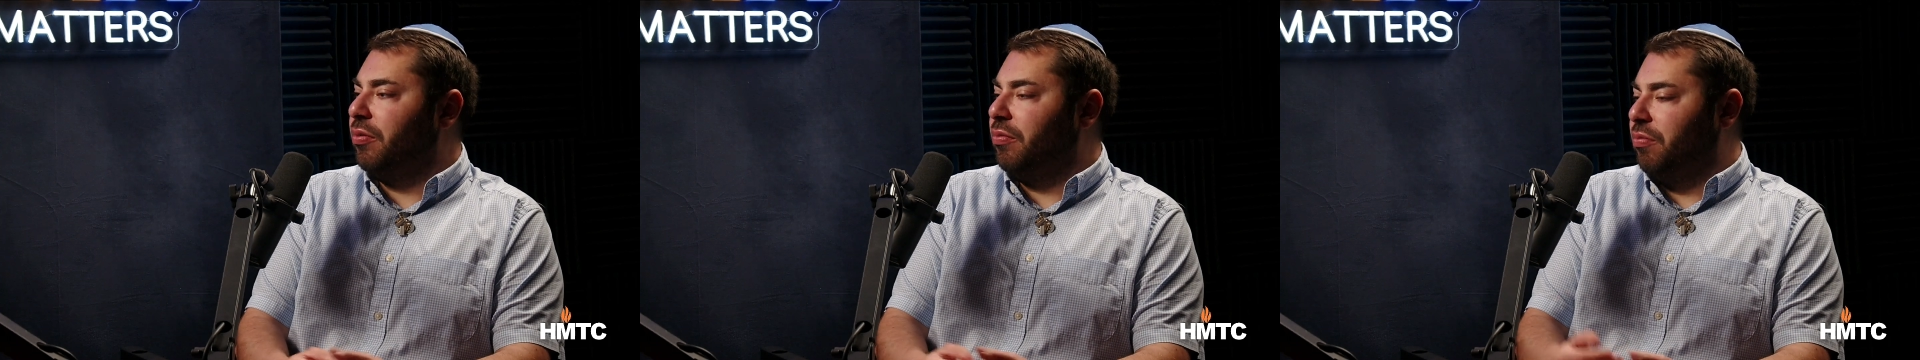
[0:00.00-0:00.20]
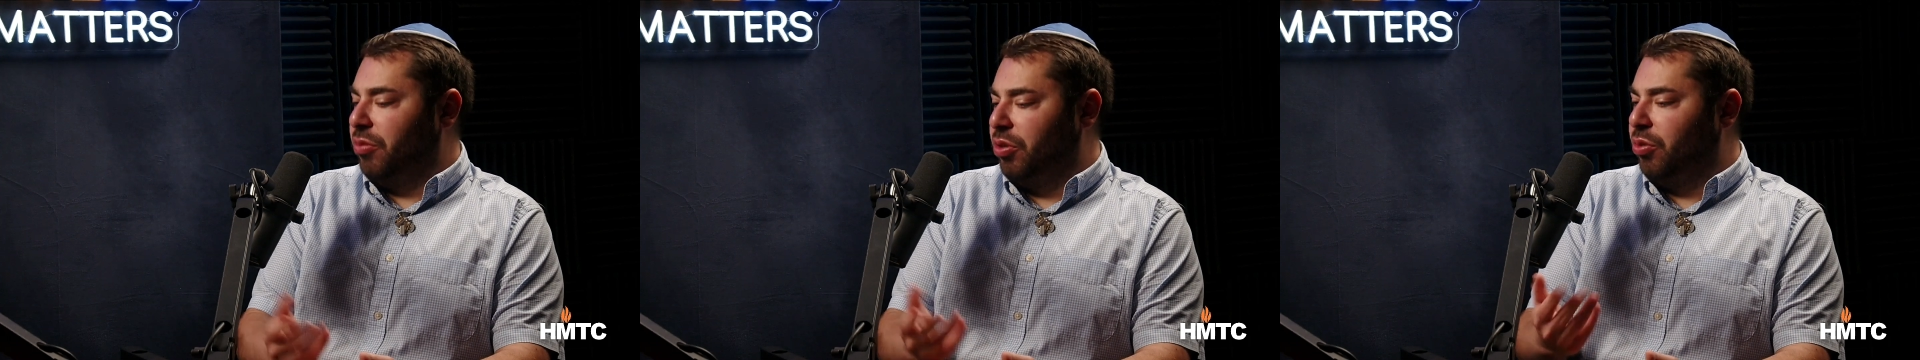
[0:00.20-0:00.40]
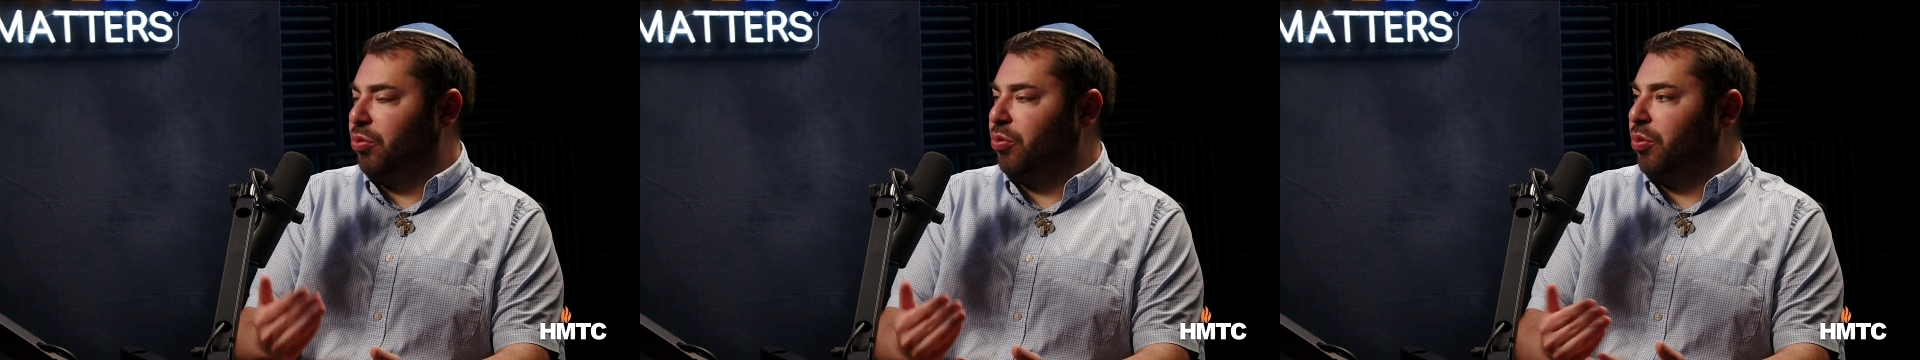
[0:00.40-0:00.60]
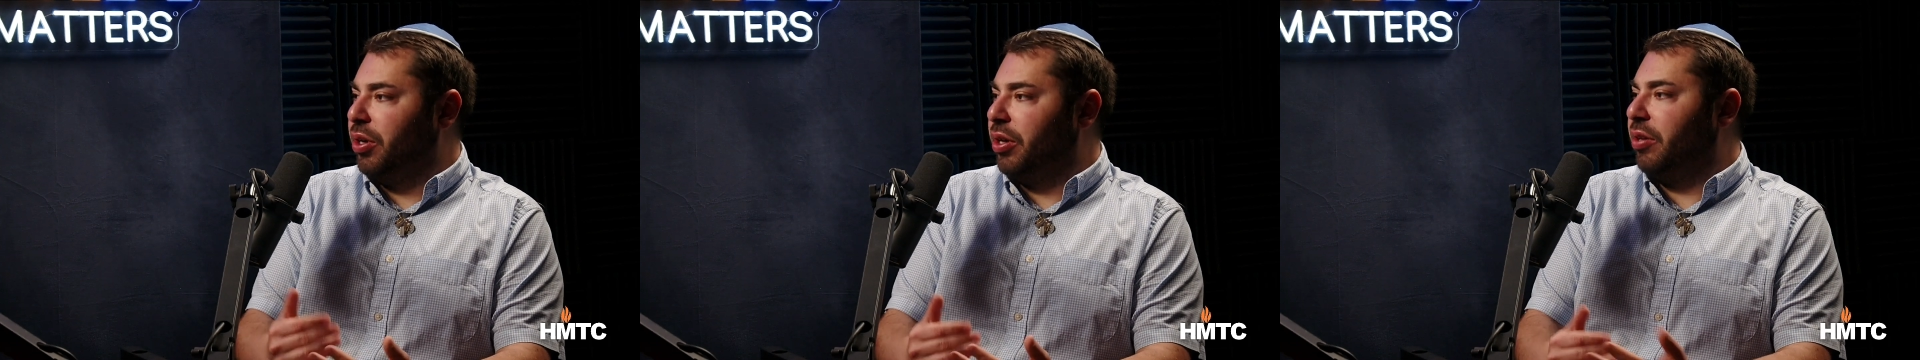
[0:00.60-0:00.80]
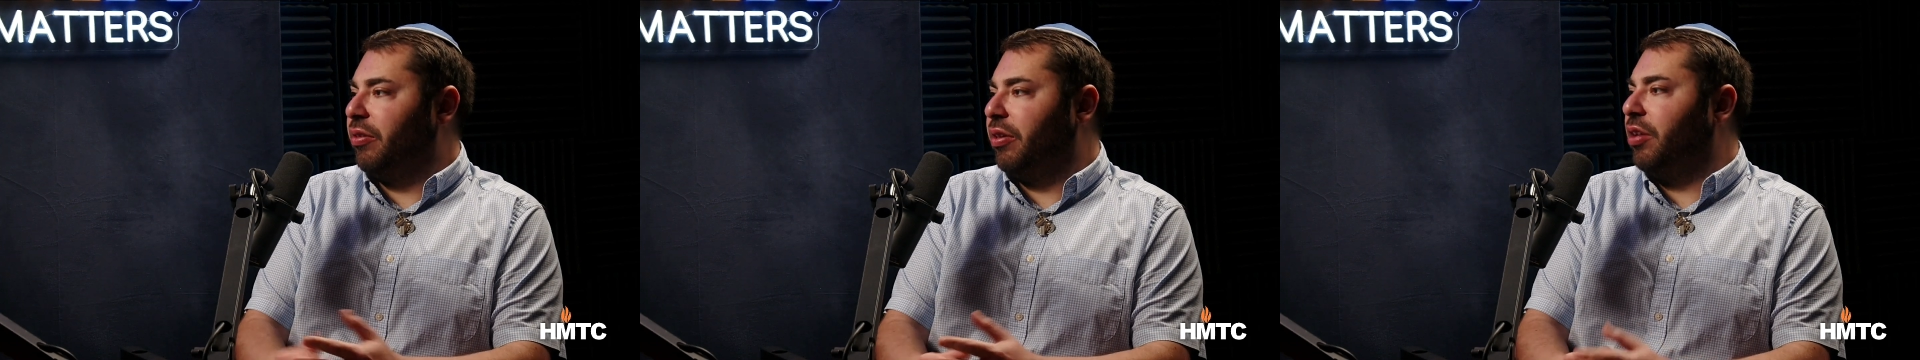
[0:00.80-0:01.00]
news
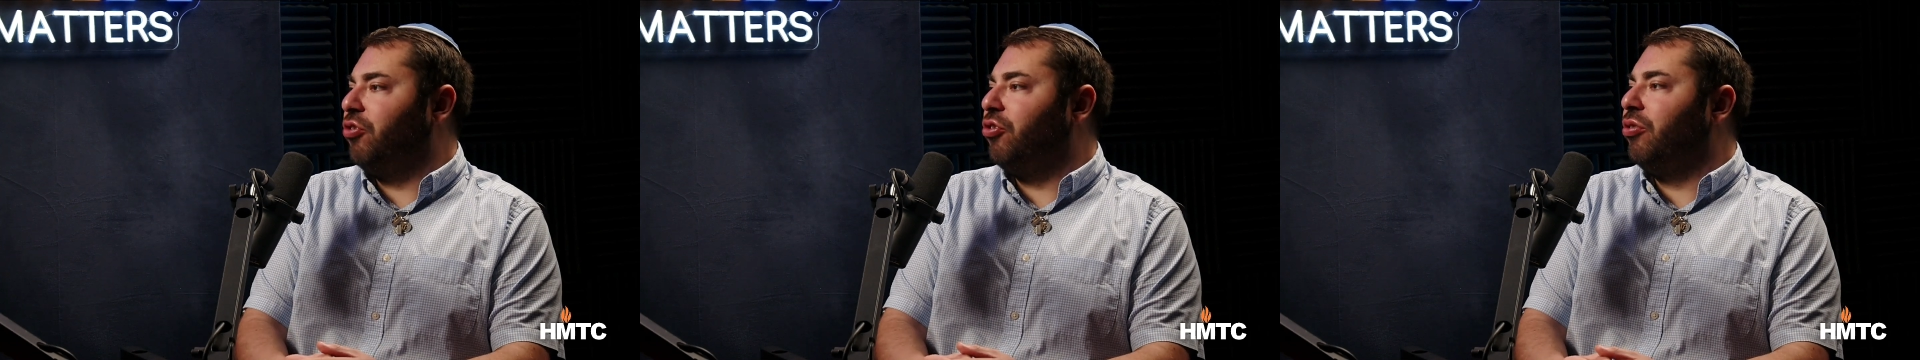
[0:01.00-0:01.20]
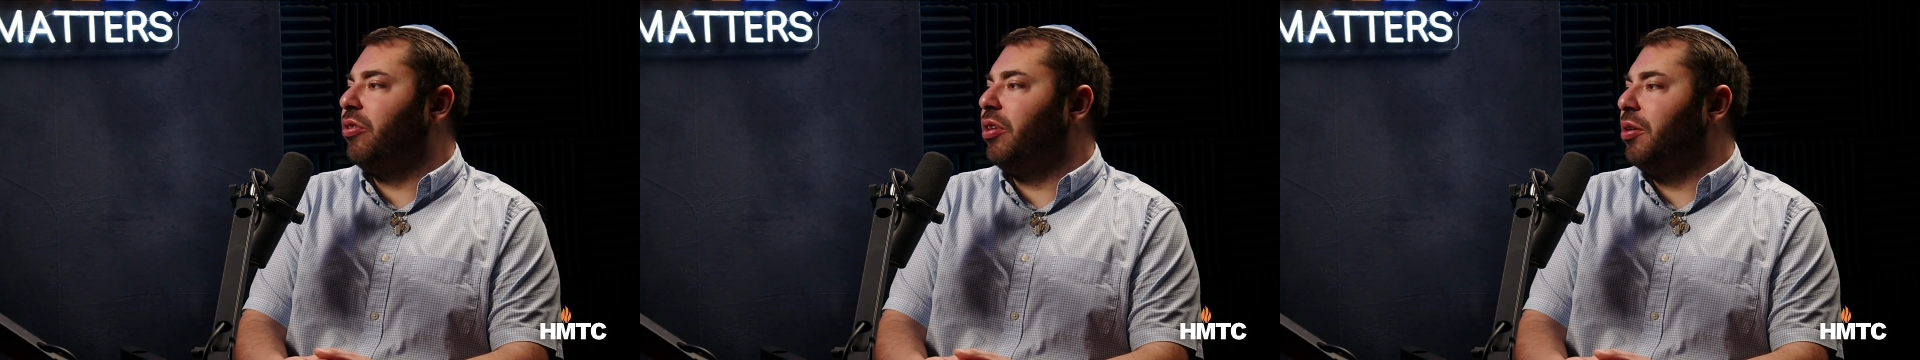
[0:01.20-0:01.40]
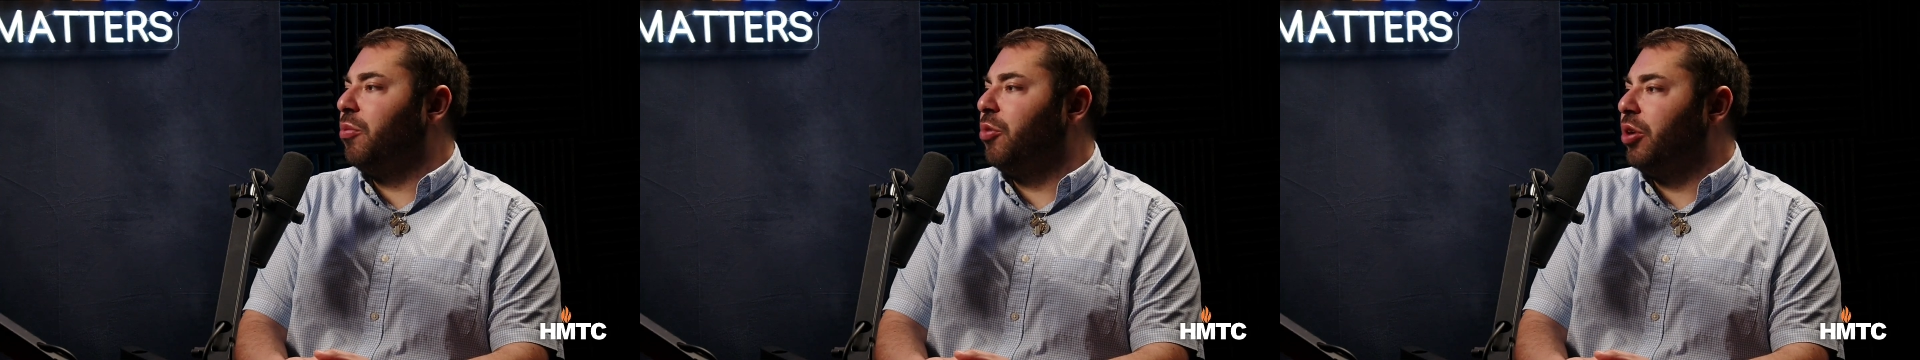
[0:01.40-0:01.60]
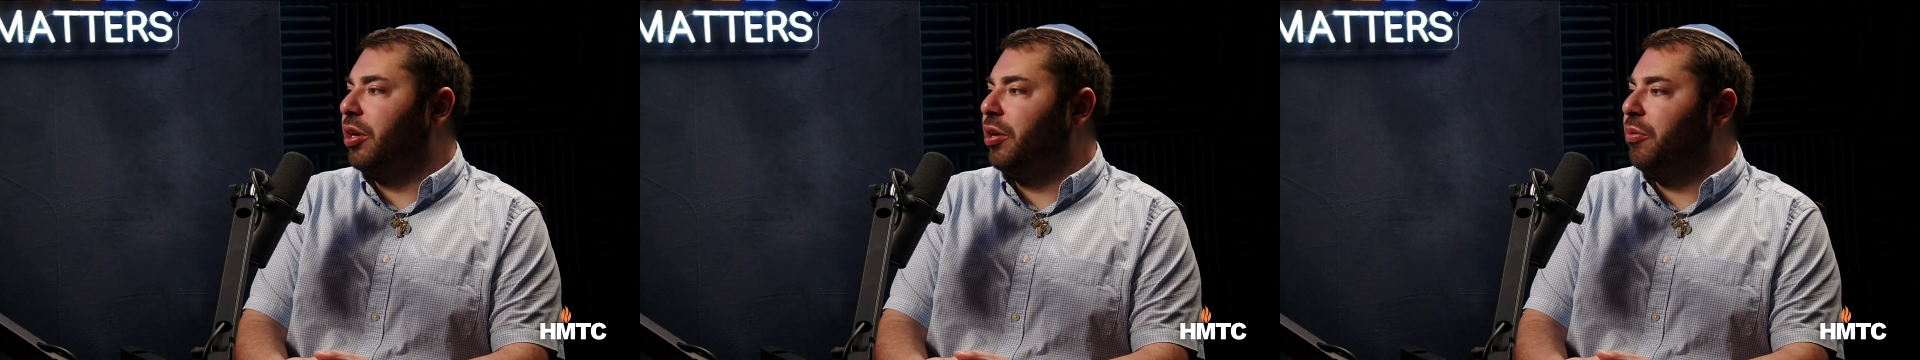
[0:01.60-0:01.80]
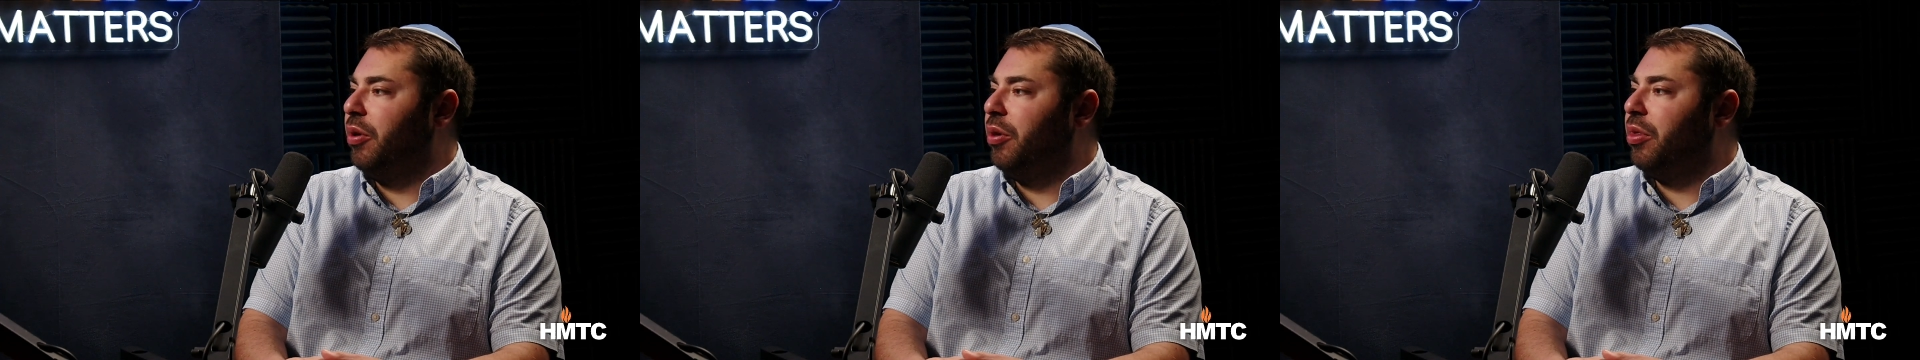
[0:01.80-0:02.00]
organizations that I'm
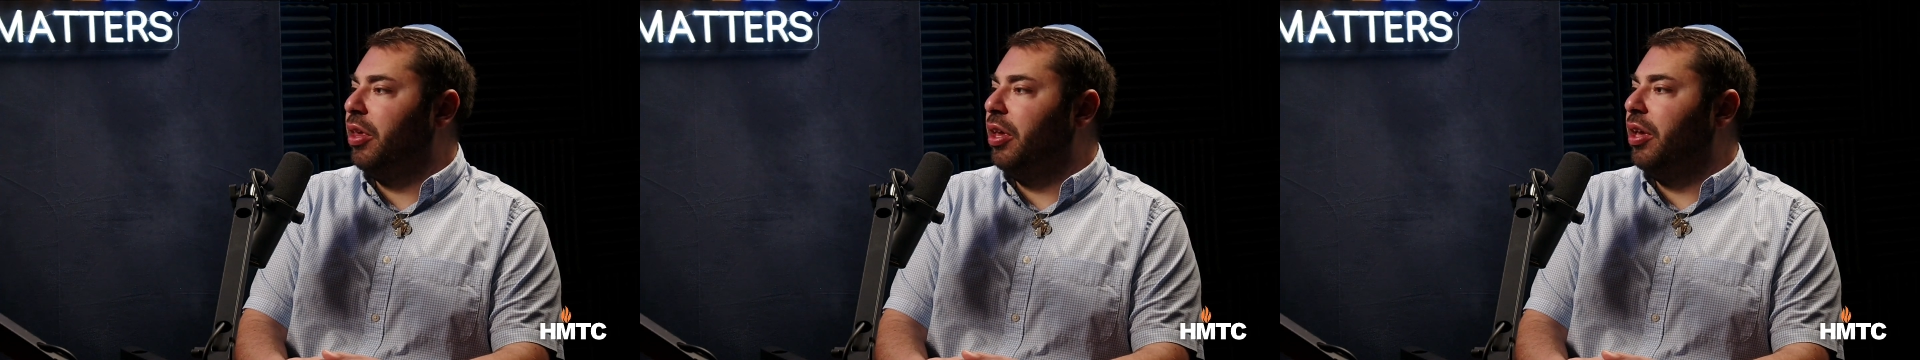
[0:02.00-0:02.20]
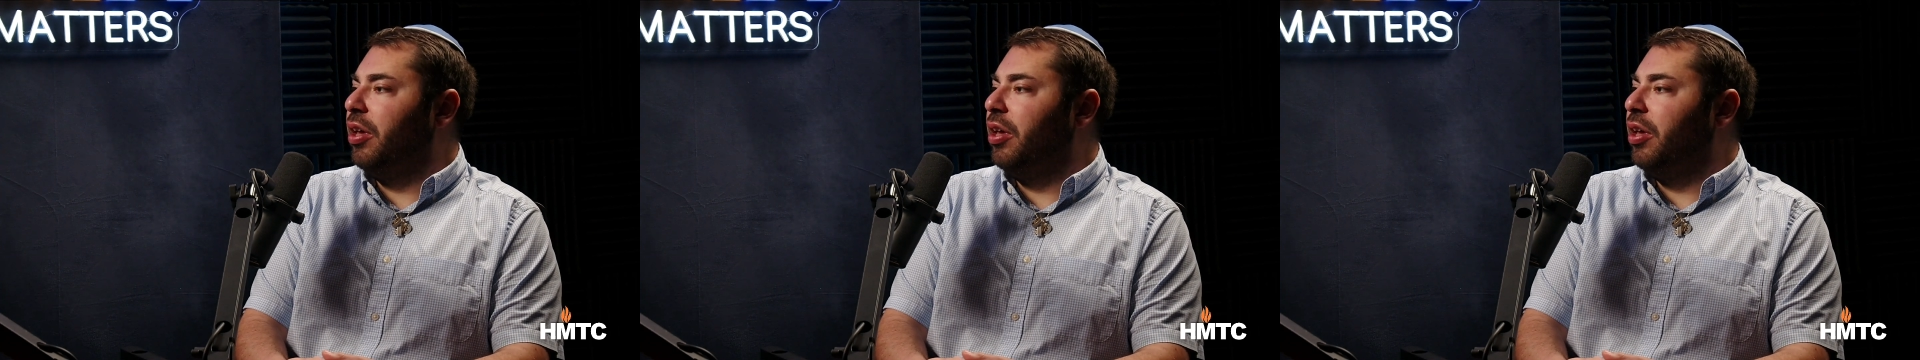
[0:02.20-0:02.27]
working with.